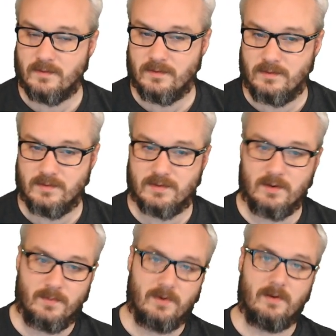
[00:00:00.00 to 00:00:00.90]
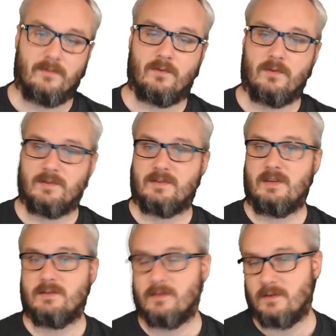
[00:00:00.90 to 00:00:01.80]
Usurper. Of course,
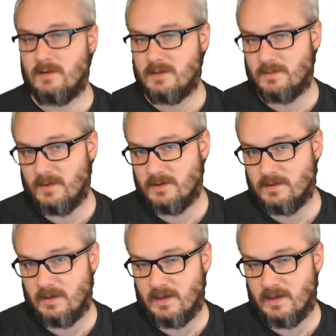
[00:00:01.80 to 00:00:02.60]
these are good especially